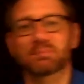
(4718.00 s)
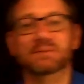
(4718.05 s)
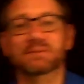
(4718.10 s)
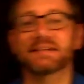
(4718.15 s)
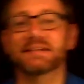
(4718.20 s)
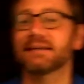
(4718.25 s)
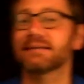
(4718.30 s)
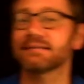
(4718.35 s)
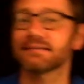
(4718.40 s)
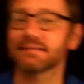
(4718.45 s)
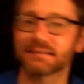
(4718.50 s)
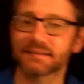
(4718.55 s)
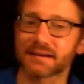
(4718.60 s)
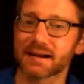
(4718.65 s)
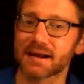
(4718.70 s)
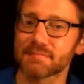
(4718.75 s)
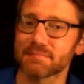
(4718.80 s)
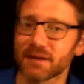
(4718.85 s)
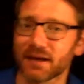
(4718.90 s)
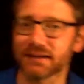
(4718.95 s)
pretend that
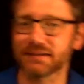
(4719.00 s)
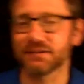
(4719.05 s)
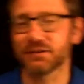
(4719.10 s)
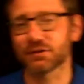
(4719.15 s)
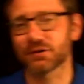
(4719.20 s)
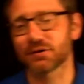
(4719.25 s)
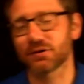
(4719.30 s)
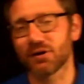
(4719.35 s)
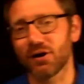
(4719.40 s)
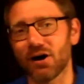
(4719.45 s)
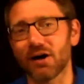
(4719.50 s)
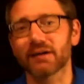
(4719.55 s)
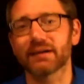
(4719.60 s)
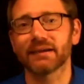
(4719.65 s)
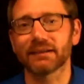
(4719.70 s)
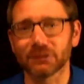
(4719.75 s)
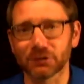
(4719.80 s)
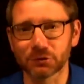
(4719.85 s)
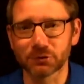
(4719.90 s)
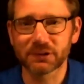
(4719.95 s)
I'm not here
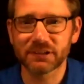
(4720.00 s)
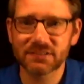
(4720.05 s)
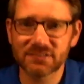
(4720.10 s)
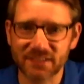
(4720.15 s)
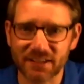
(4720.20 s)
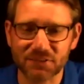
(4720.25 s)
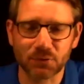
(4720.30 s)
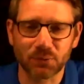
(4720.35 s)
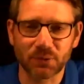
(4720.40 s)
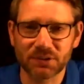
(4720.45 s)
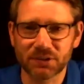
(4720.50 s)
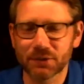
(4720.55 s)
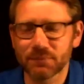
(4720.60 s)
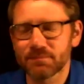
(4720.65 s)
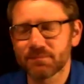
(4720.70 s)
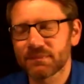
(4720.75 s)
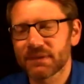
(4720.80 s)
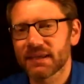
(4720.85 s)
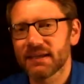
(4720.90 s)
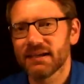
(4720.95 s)
hawking loogies at the window.
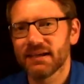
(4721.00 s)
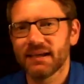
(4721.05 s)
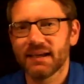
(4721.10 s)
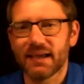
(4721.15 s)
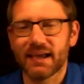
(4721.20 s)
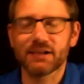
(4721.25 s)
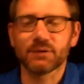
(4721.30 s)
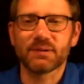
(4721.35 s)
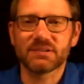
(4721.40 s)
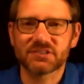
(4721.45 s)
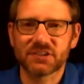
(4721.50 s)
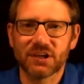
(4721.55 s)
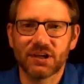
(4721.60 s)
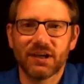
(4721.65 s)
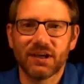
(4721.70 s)
Anyways,